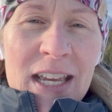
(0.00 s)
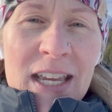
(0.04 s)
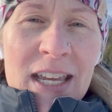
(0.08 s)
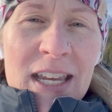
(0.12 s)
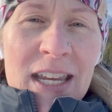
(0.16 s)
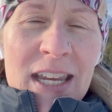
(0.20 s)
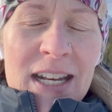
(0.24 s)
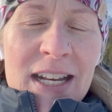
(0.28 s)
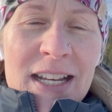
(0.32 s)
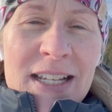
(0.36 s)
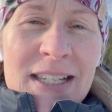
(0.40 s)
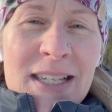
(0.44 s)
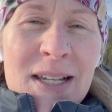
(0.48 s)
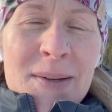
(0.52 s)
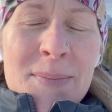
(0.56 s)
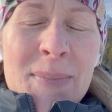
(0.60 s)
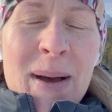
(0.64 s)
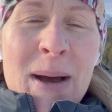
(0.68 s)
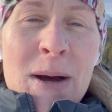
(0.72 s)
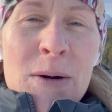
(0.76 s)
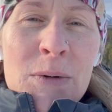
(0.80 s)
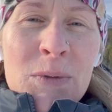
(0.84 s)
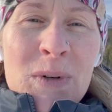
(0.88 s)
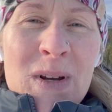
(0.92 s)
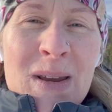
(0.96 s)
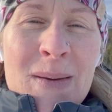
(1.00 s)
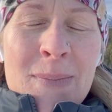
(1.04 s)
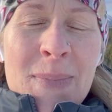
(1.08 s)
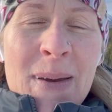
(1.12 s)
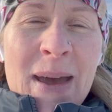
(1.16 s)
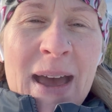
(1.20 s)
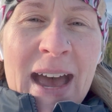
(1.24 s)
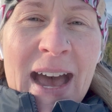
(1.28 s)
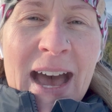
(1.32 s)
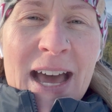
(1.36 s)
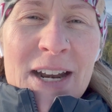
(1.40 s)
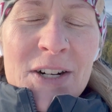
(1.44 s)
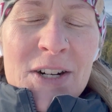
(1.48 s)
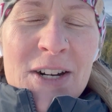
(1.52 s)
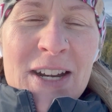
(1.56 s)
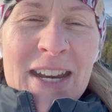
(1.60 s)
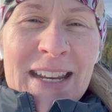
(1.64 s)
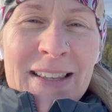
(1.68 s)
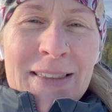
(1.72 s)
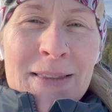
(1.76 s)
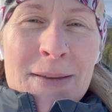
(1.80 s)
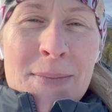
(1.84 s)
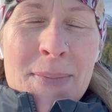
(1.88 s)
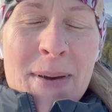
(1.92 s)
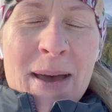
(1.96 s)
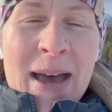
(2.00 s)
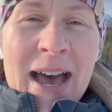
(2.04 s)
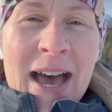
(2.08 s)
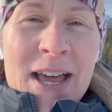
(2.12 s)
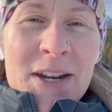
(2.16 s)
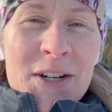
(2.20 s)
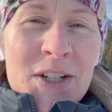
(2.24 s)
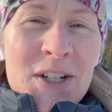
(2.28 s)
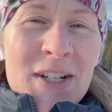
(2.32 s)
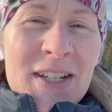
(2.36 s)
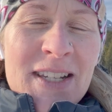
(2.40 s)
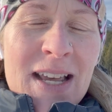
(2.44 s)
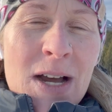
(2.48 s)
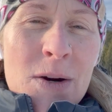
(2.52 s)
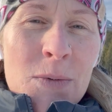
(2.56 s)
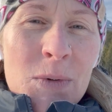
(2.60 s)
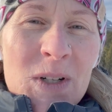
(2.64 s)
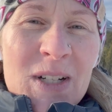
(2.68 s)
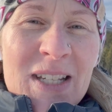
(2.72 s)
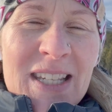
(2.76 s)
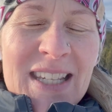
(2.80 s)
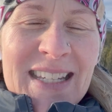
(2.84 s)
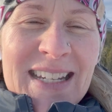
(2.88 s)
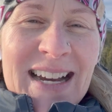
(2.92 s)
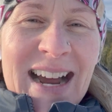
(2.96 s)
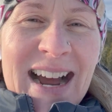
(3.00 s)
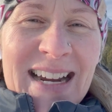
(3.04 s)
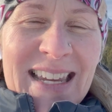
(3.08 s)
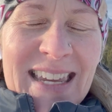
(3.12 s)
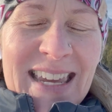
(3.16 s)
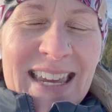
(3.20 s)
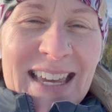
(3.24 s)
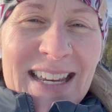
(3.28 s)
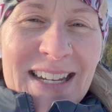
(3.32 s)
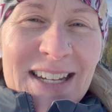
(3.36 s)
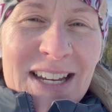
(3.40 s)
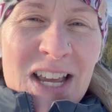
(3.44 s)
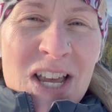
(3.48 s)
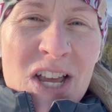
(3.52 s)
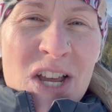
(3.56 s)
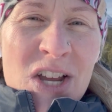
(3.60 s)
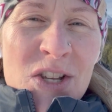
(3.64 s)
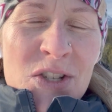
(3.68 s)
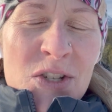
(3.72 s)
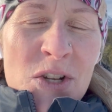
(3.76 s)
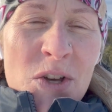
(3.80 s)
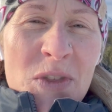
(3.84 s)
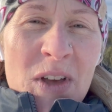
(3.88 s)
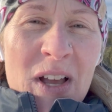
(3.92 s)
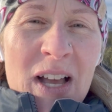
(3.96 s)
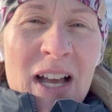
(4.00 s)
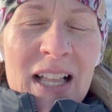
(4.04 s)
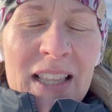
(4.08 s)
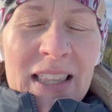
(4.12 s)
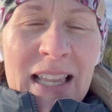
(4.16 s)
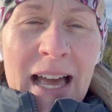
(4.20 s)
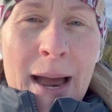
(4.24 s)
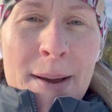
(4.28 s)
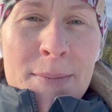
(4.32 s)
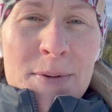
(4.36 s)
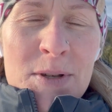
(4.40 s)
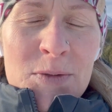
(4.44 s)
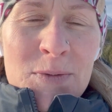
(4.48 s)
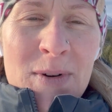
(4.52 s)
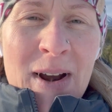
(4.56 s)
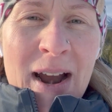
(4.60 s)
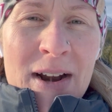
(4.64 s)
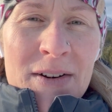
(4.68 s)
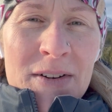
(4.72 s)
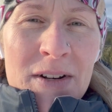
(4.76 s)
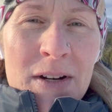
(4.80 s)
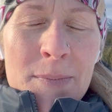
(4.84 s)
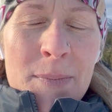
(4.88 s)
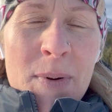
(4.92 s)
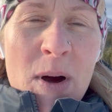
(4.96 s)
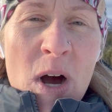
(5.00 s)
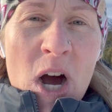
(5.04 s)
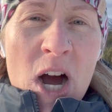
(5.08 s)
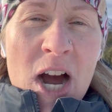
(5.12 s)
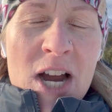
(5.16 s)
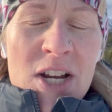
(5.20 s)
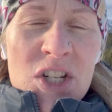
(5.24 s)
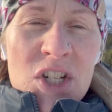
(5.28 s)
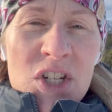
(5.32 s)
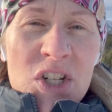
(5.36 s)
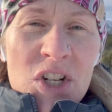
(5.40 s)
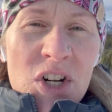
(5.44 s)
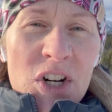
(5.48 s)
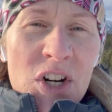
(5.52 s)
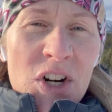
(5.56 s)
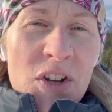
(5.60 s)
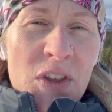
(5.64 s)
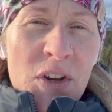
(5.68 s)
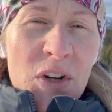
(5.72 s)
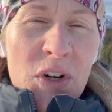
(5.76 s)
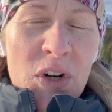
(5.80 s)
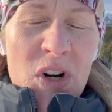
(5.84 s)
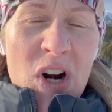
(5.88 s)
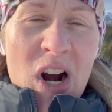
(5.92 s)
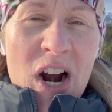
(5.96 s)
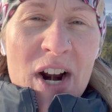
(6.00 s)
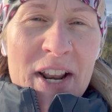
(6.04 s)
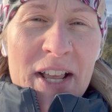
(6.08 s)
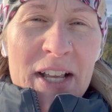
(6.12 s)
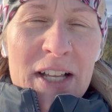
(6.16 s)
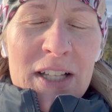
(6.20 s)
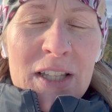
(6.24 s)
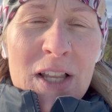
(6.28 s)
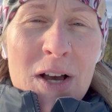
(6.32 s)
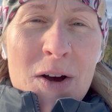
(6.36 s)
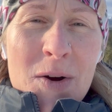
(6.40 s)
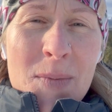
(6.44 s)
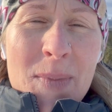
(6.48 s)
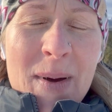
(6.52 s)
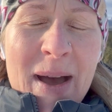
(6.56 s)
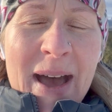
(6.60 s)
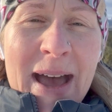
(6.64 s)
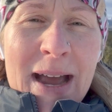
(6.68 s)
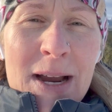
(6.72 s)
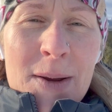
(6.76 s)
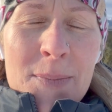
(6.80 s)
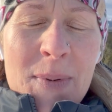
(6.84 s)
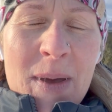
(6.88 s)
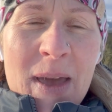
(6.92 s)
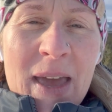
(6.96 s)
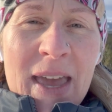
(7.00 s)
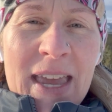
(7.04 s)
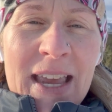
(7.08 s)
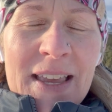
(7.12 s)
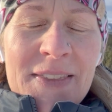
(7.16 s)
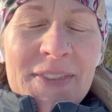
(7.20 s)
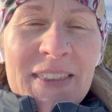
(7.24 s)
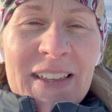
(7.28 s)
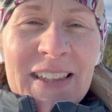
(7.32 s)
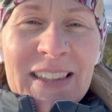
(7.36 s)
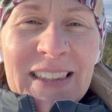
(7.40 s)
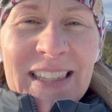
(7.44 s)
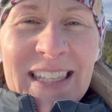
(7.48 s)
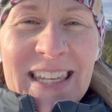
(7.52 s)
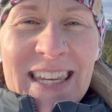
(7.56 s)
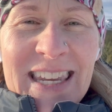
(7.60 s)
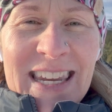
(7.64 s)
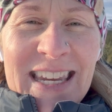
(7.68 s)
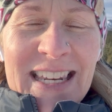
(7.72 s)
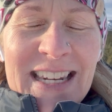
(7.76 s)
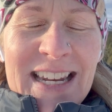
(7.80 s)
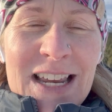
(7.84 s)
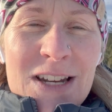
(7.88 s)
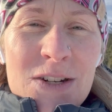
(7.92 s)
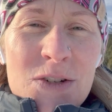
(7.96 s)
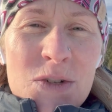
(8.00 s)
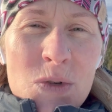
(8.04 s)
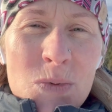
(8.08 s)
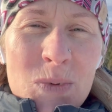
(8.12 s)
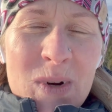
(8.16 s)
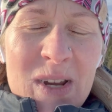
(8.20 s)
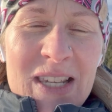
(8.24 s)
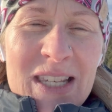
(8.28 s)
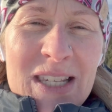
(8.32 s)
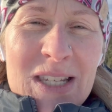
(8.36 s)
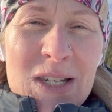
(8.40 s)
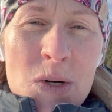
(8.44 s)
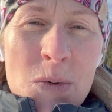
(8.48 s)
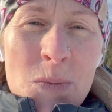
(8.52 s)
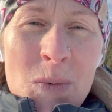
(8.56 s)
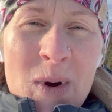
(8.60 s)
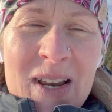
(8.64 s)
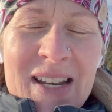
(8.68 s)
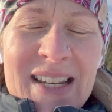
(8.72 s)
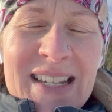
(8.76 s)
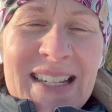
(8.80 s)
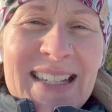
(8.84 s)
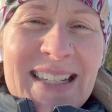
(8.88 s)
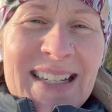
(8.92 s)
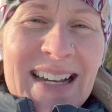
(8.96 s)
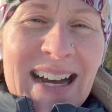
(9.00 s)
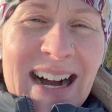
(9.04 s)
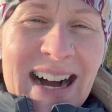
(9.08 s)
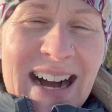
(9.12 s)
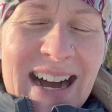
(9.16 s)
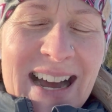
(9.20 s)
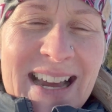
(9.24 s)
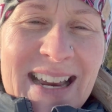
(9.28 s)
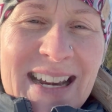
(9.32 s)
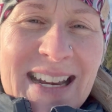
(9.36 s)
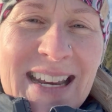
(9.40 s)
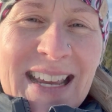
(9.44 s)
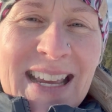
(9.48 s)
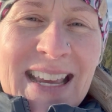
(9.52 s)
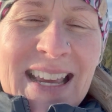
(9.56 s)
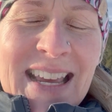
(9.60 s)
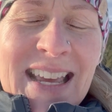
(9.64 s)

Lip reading: It is about repatterning the patterns that we're stuck in. So the collapsed rounded posture, the chronic low back pain, the lean and twist to one side.